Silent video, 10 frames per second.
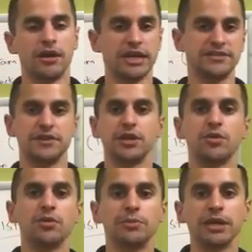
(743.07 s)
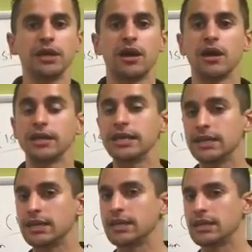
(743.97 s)
Our next video will be on
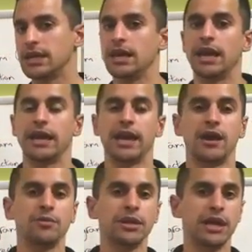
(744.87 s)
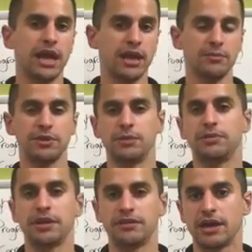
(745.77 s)
eating and how we can
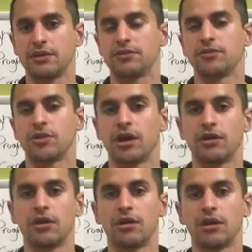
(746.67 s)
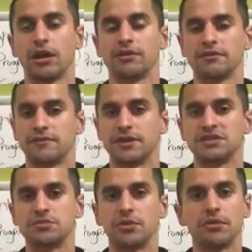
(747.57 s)
manipulate that throughout our health and
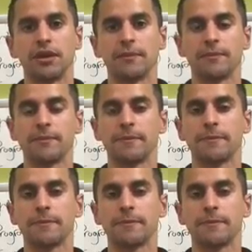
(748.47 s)
fitness program.